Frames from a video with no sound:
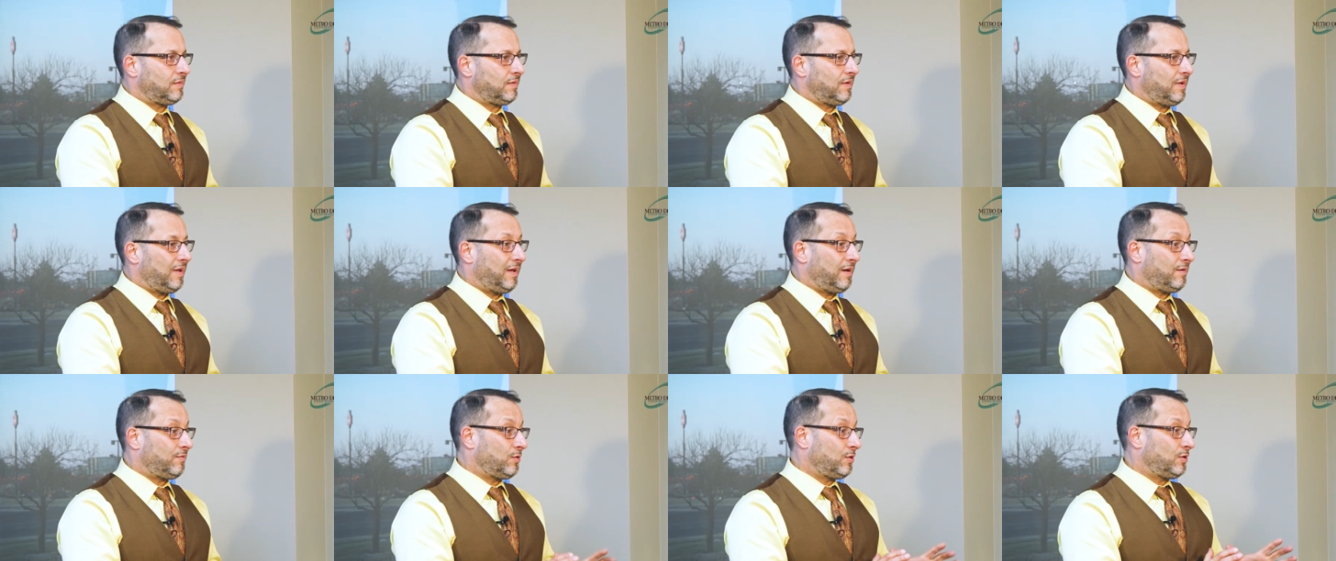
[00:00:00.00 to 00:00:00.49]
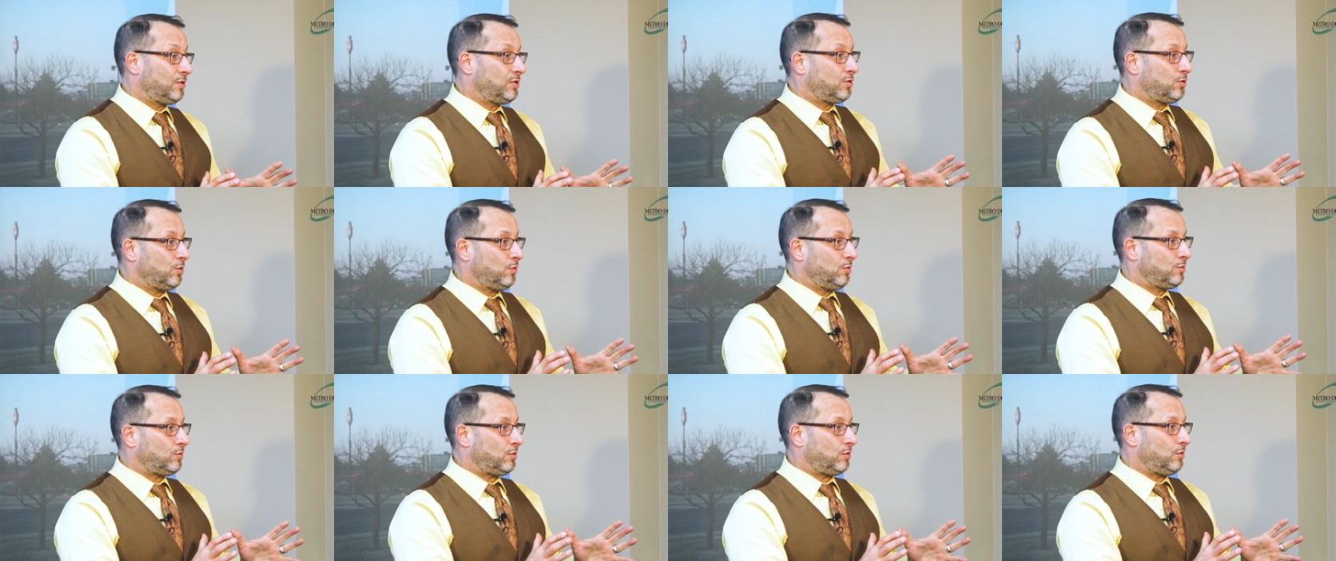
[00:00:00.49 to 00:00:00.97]
And I've already
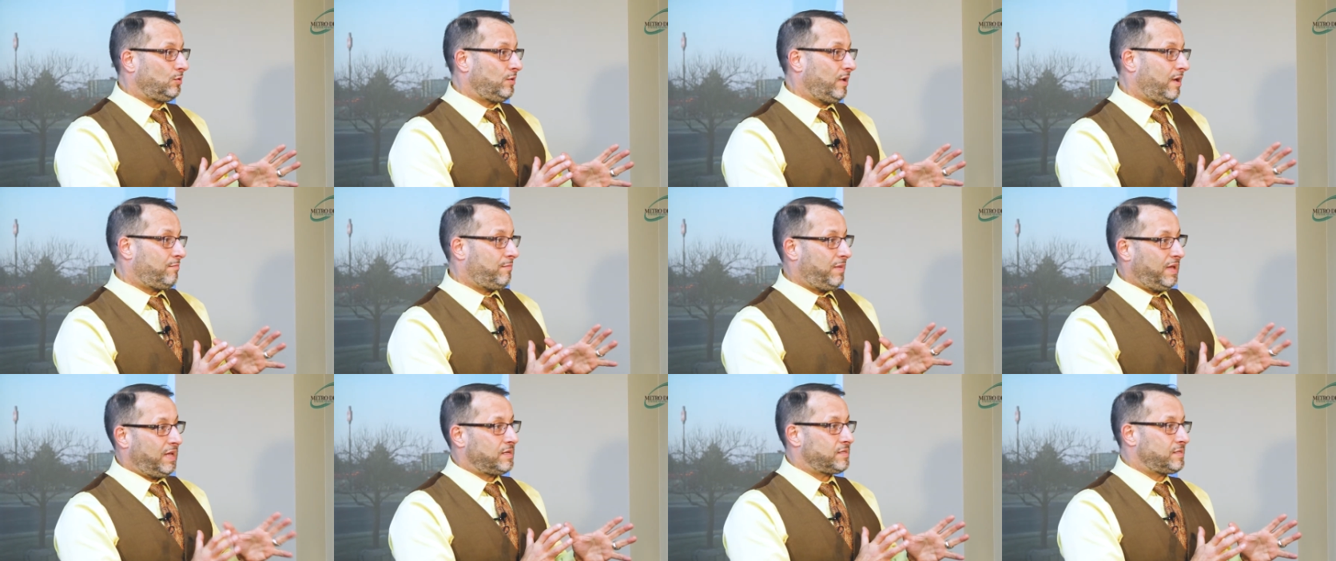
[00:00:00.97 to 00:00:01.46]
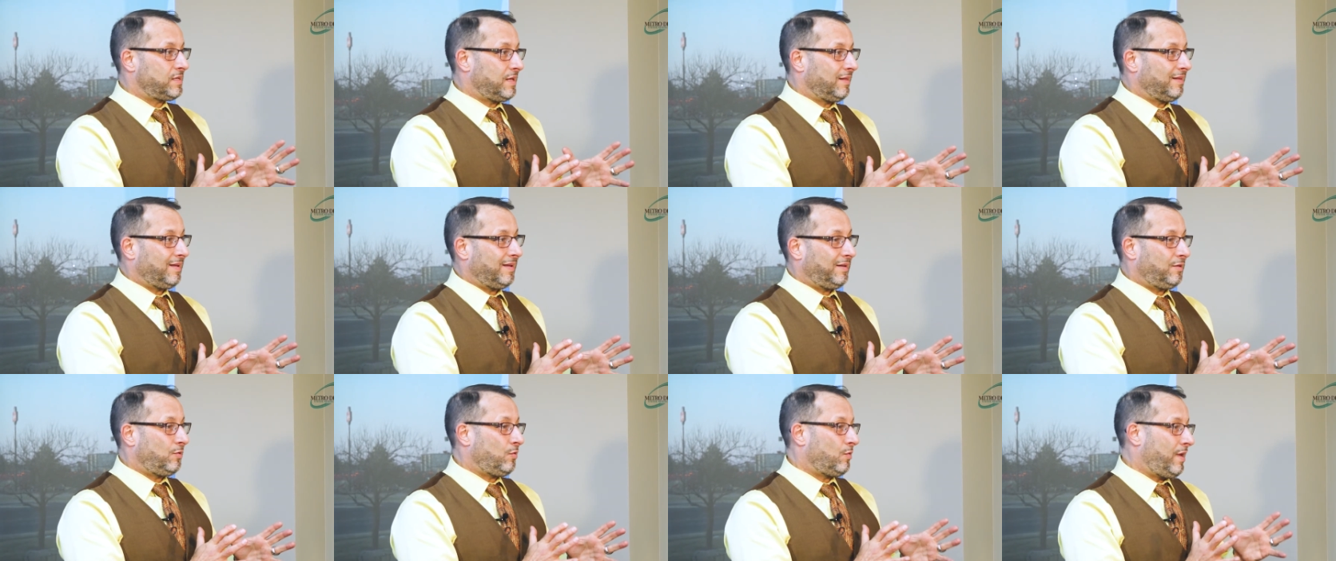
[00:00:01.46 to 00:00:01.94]
told you, you have beta cells
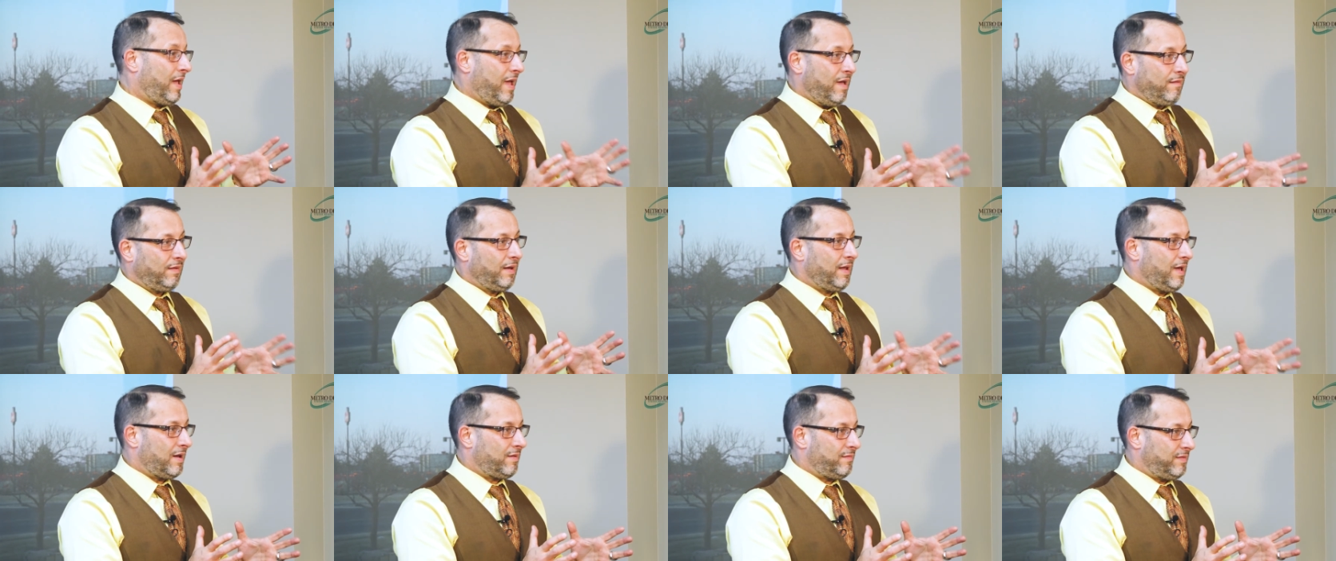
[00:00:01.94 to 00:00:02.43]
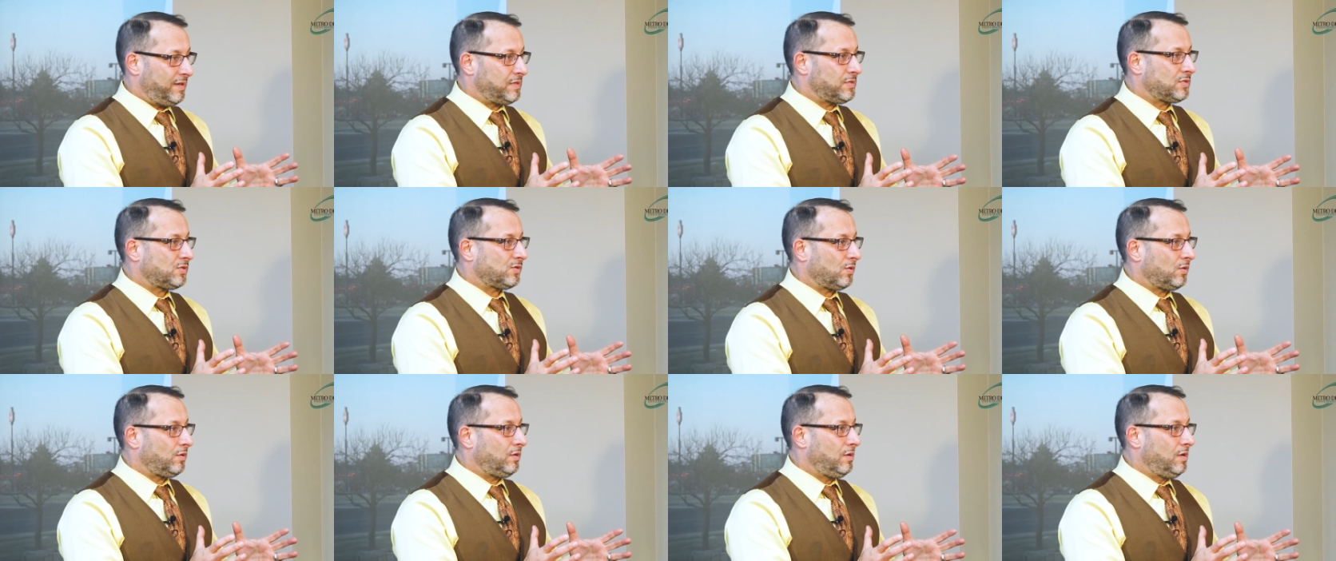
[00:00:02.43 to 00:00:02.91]
that don't have a lot of
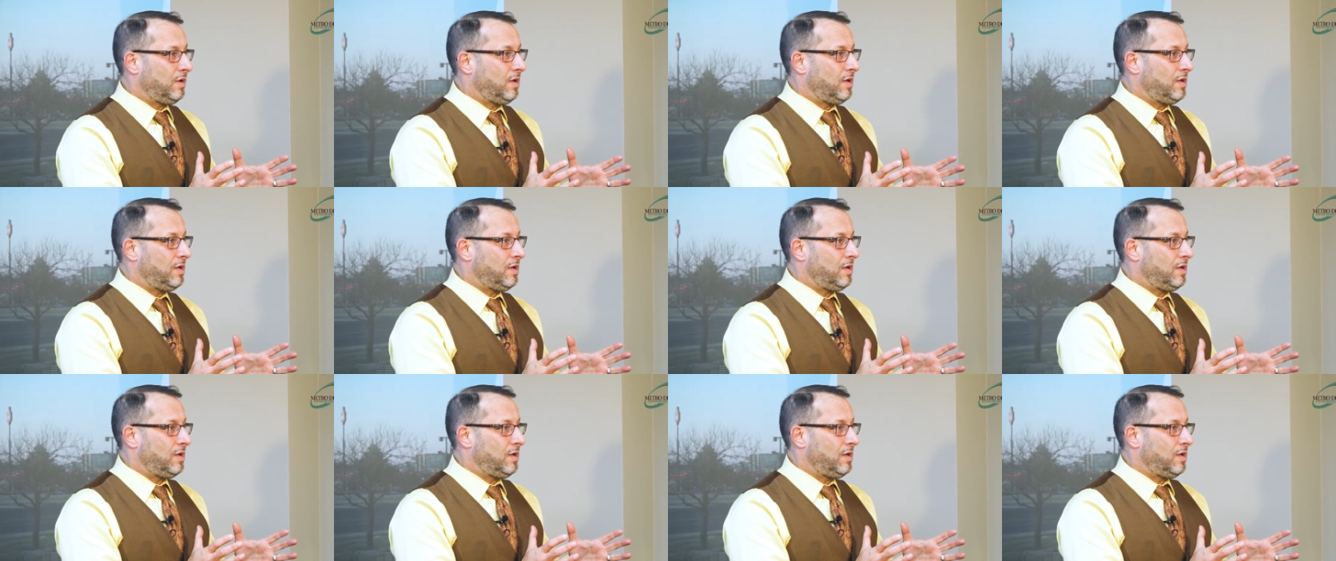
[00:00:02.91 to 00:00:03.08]
insulin,